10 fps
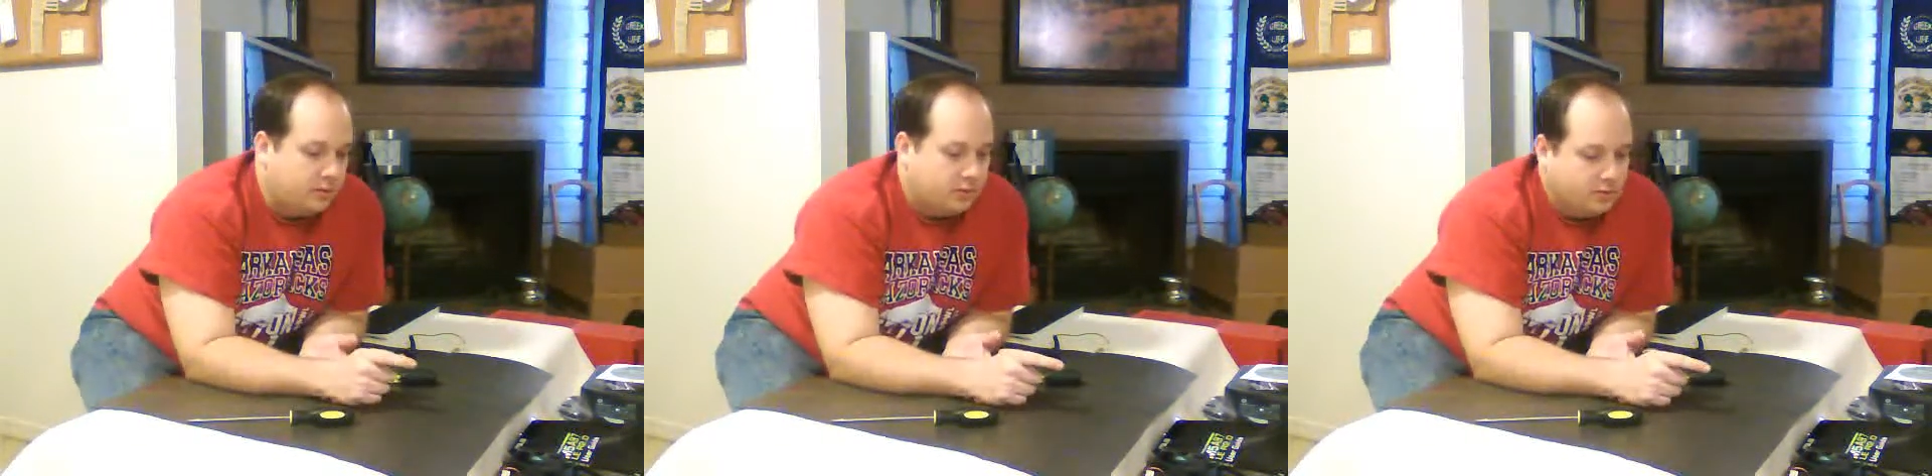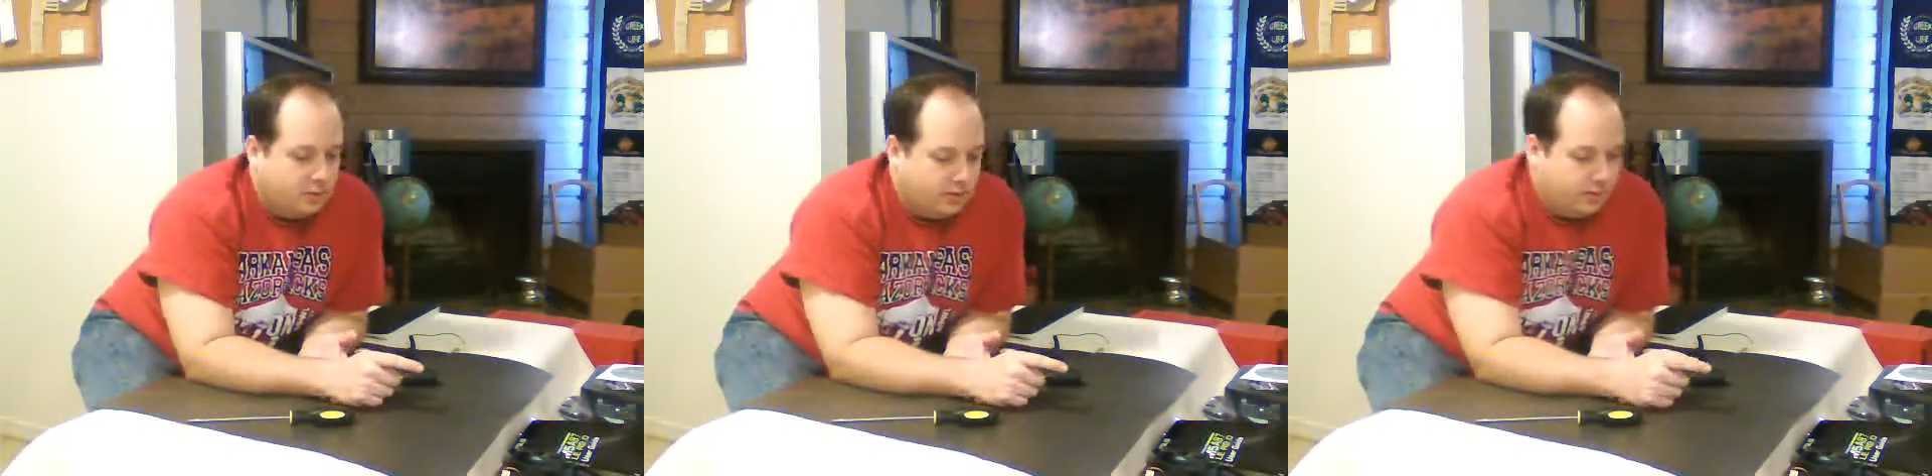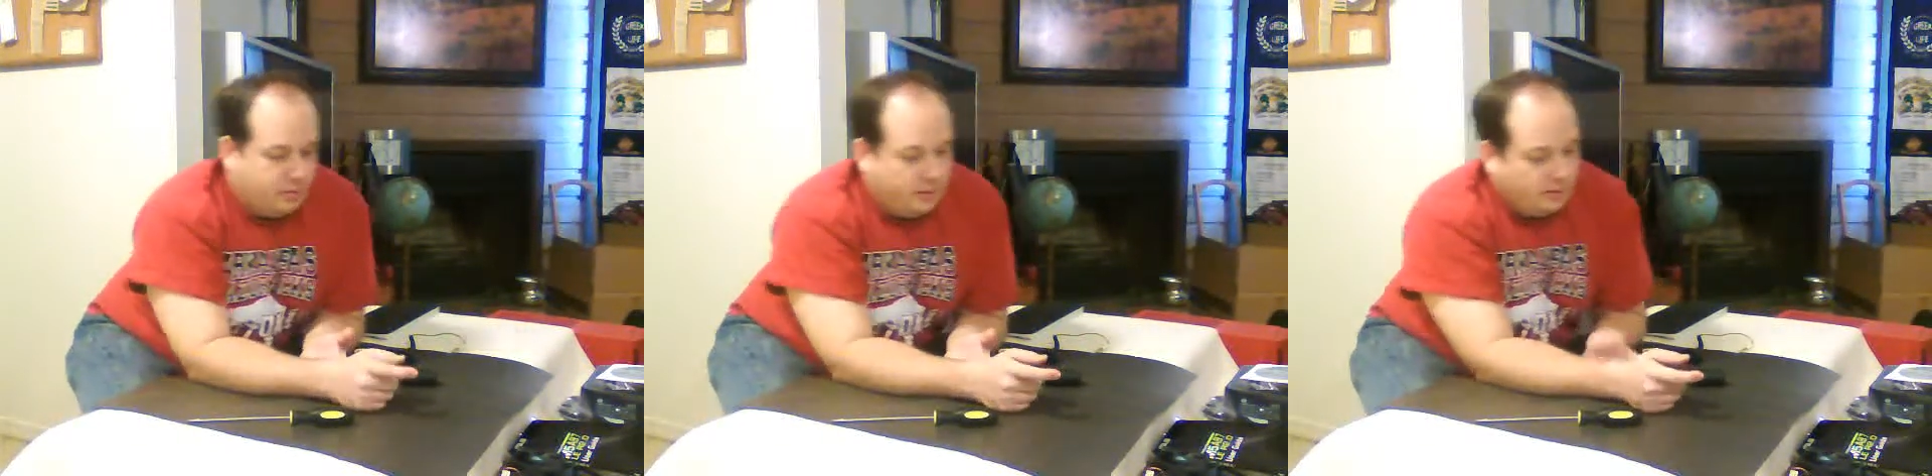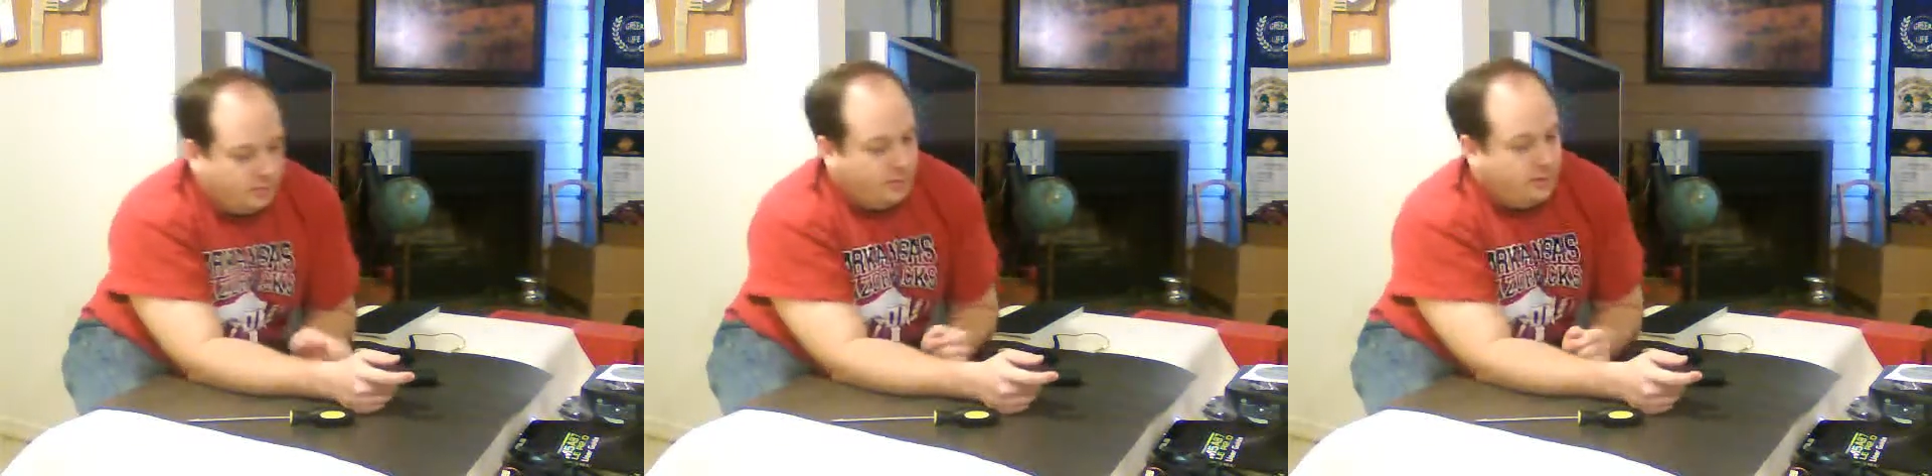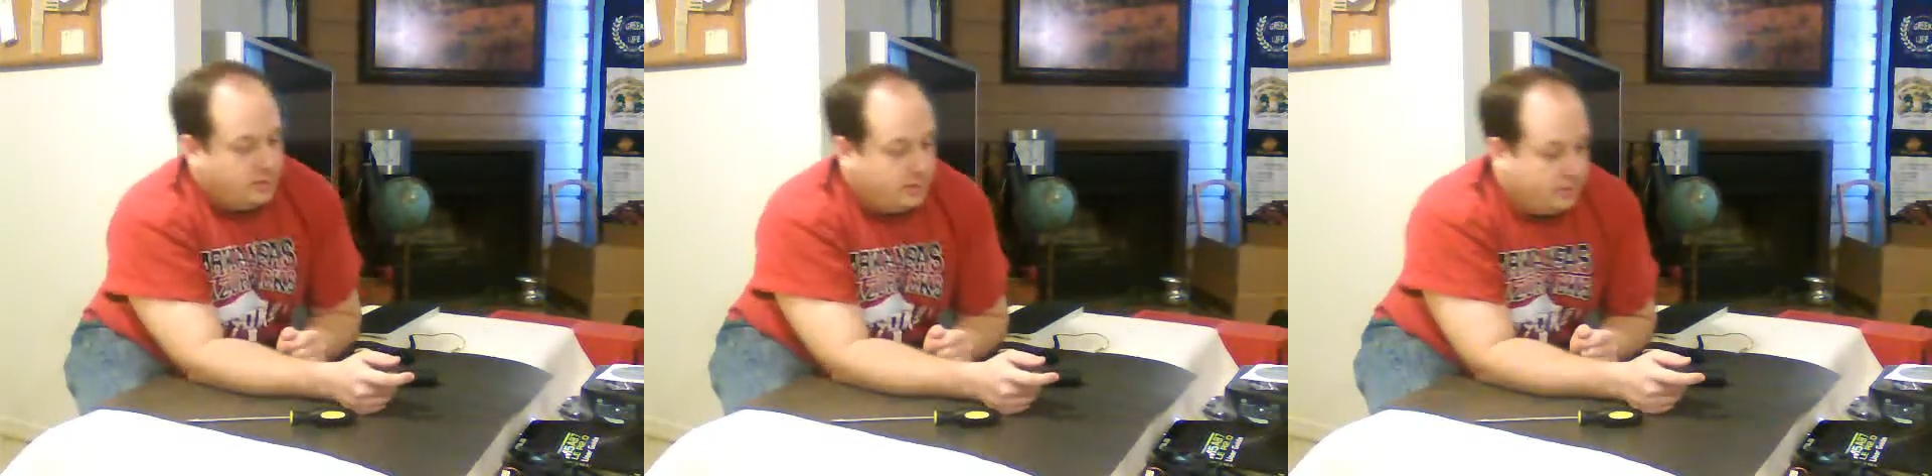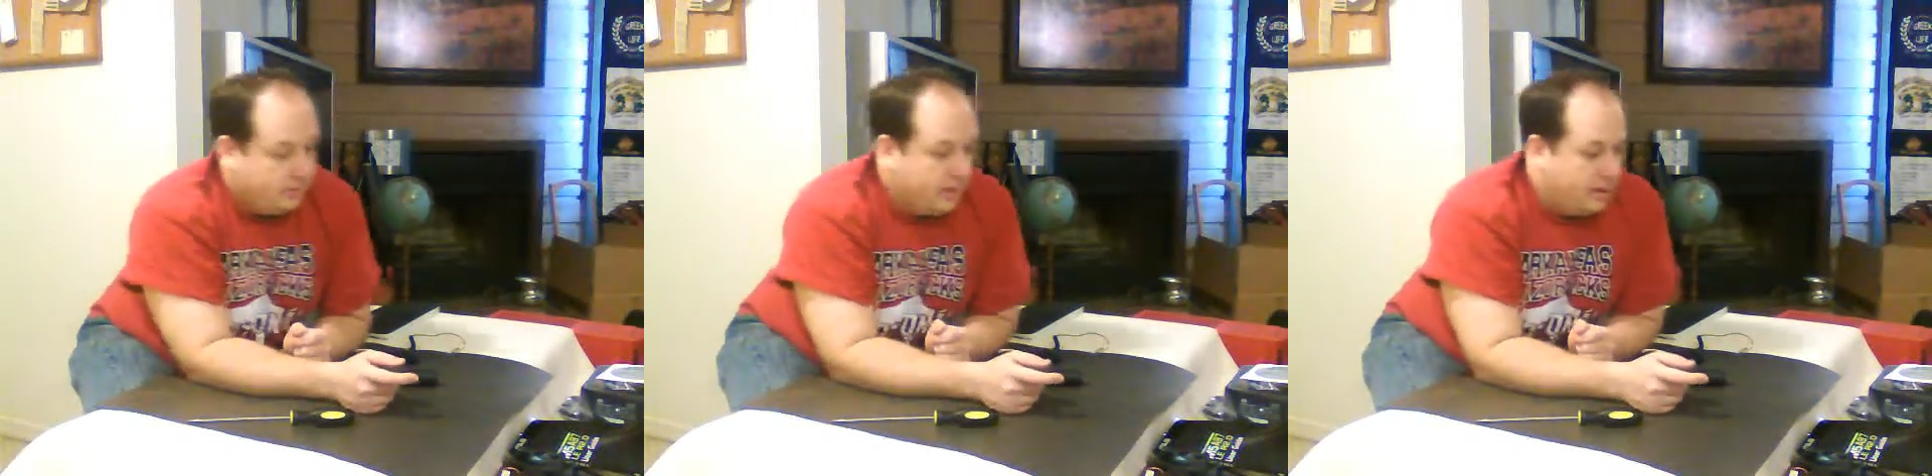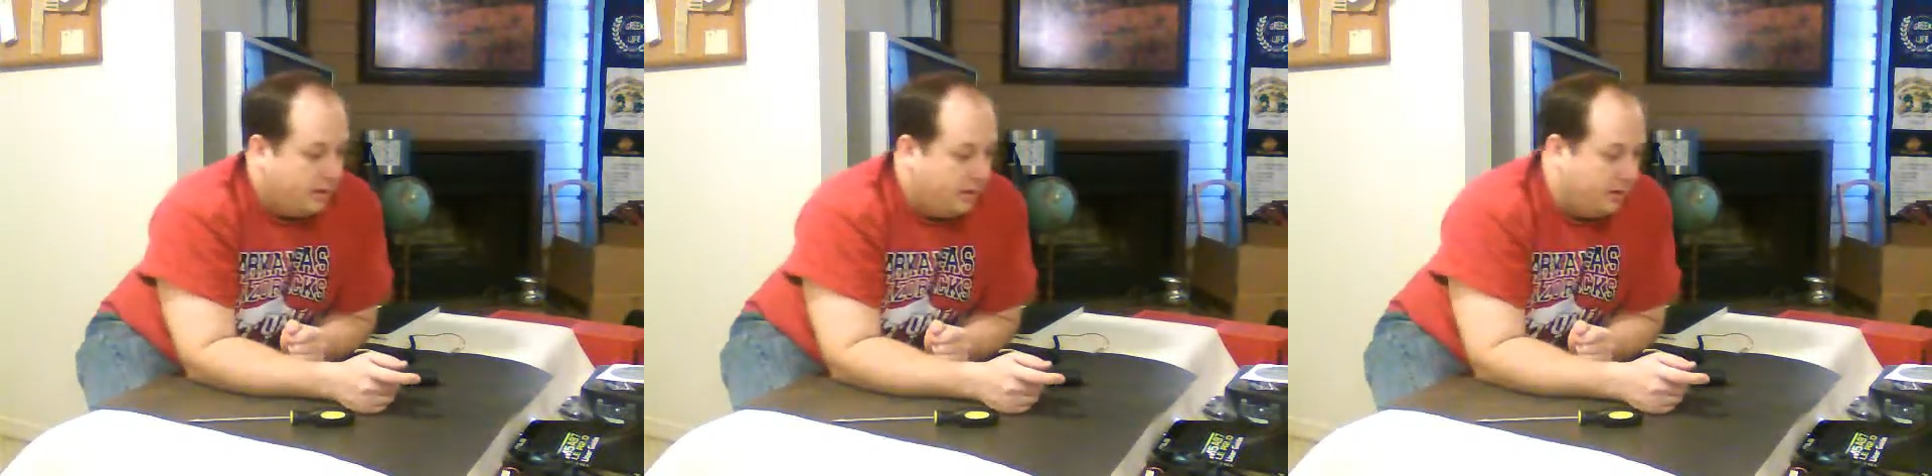so that if he ever needs it,
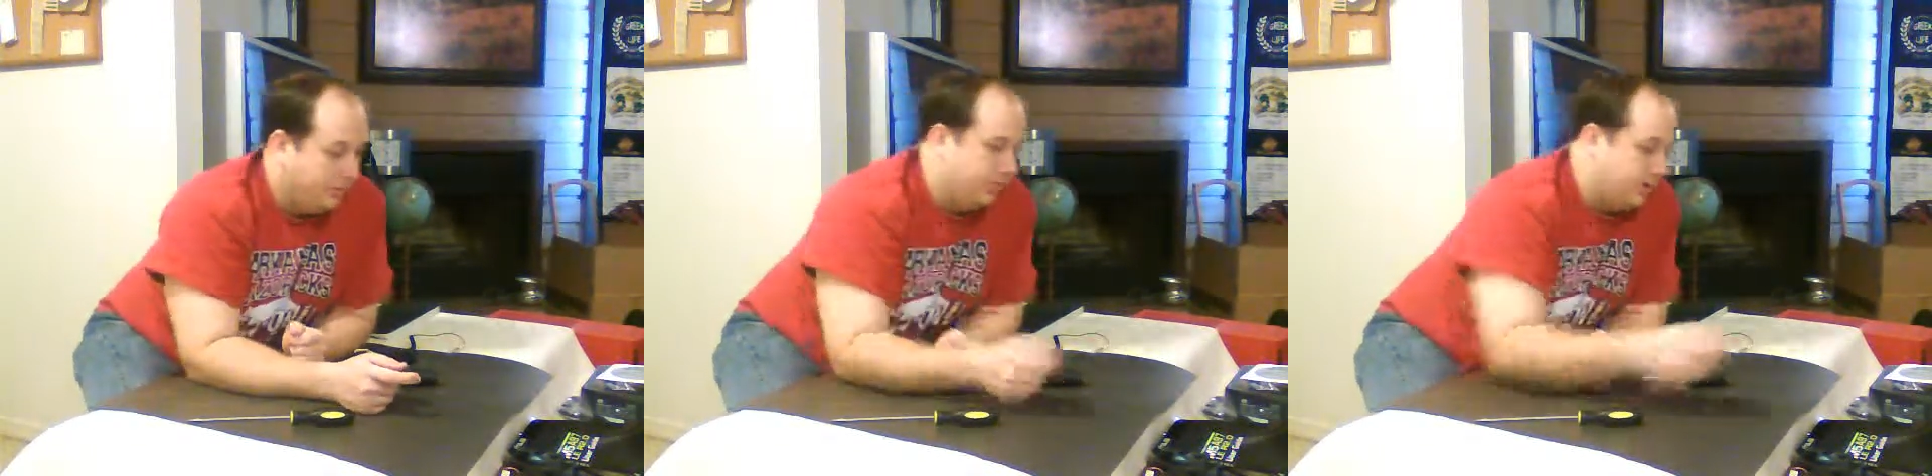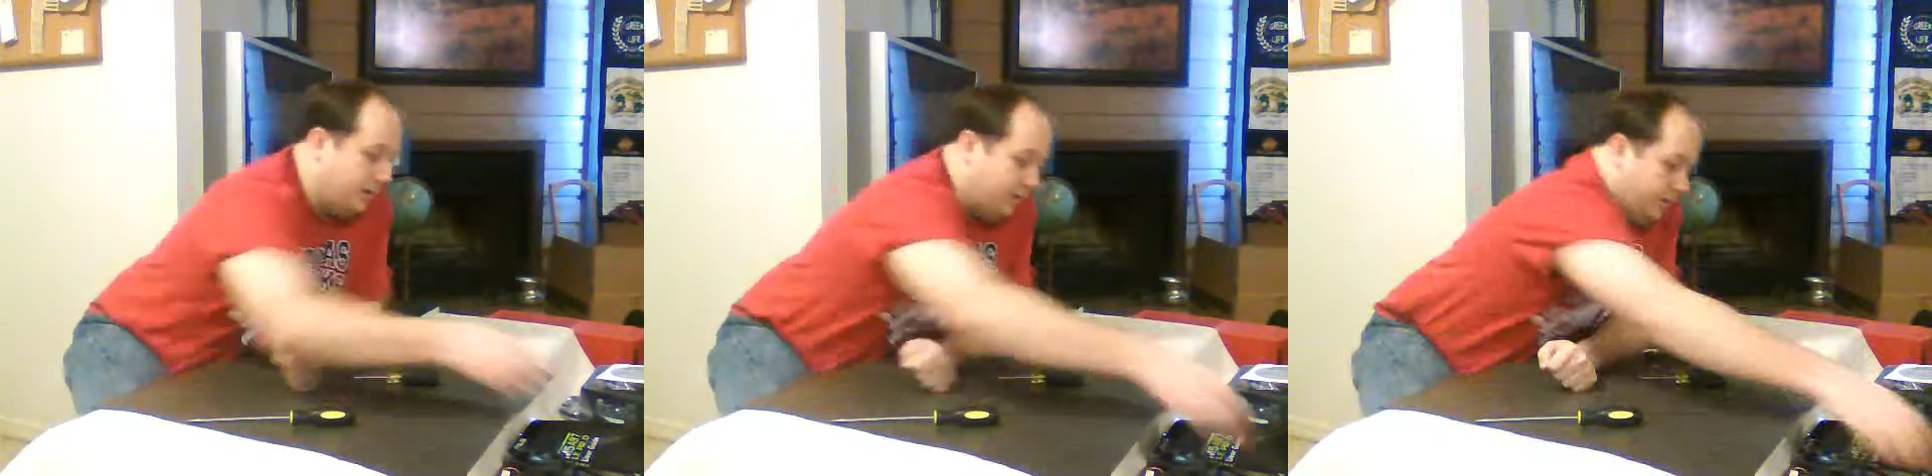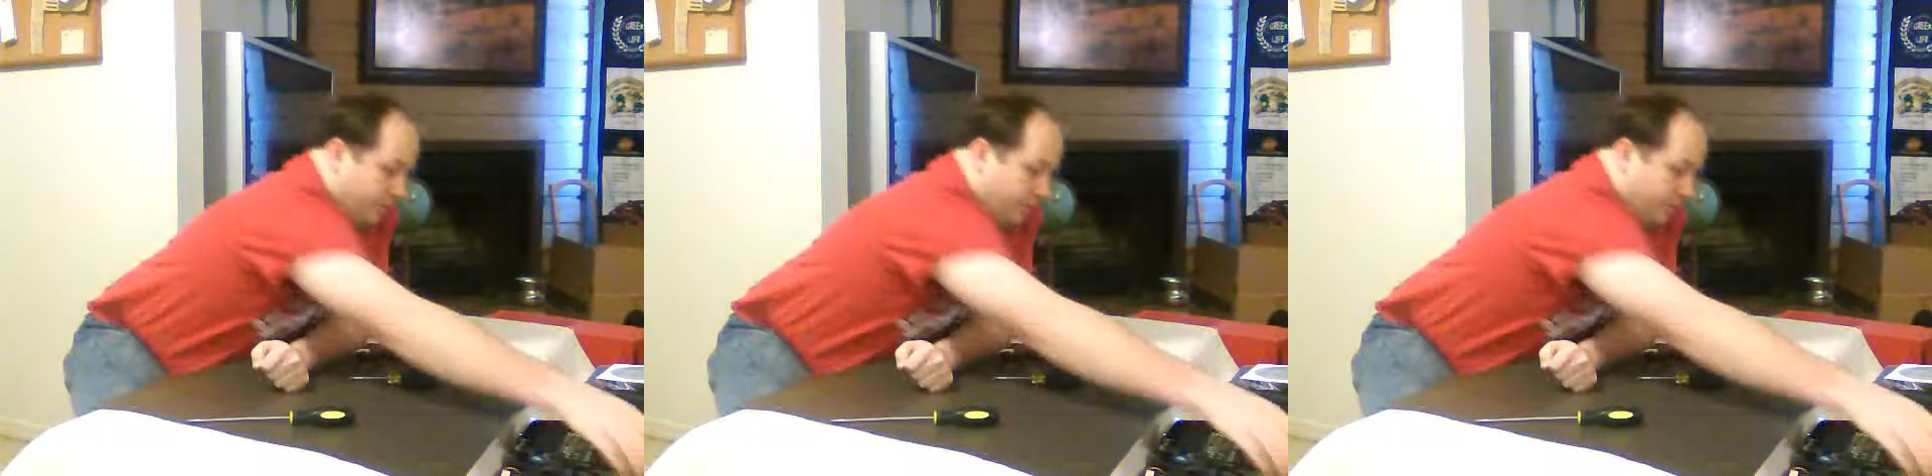you can find it.